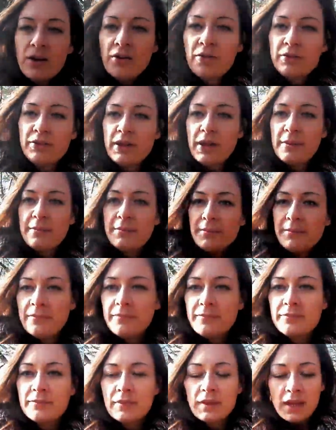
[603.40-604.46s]
of them.
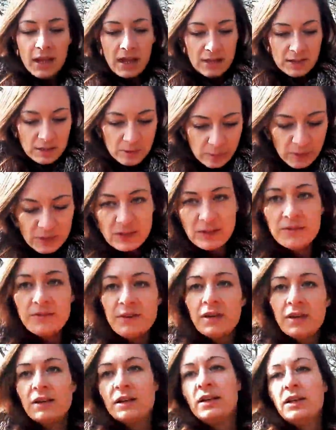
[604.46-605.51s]
And
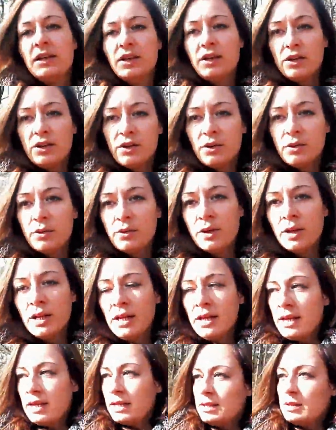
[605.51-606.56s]
specifically, you know,
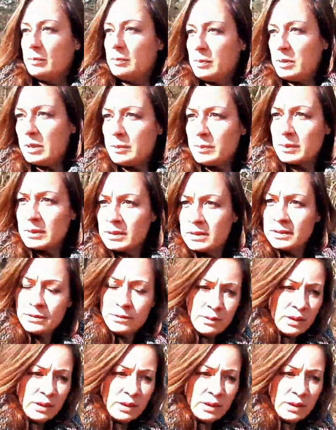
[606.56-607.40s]
the people,